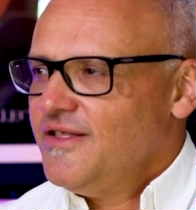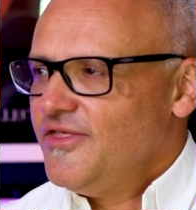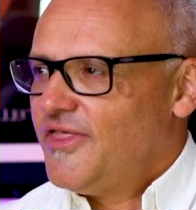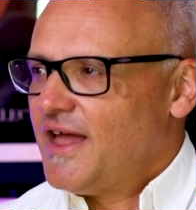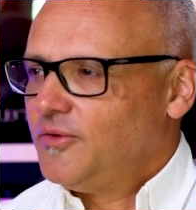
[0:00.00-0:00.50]

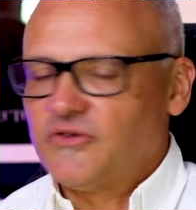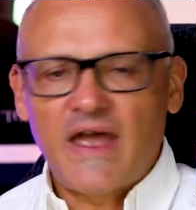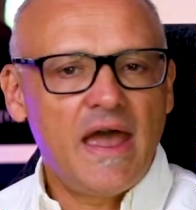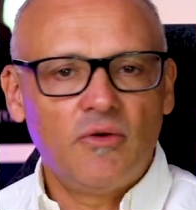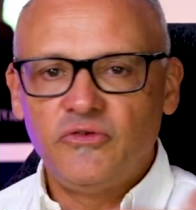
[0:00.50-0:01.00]
that, because
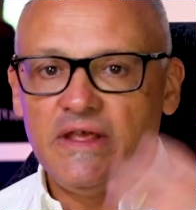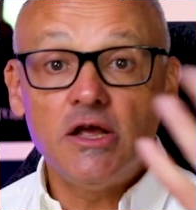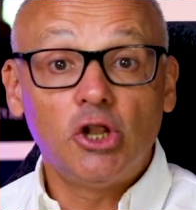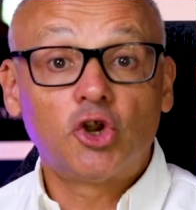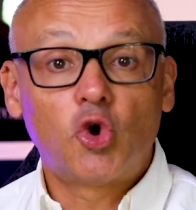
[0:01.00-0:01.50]
I was
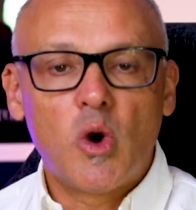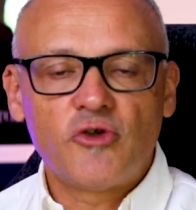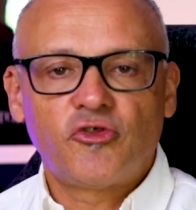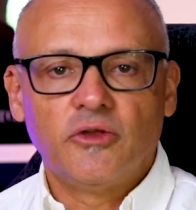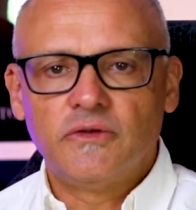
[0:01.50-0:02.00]
getting a lot of
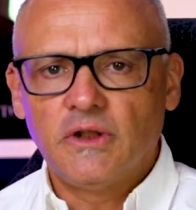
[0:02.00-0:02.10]
questions,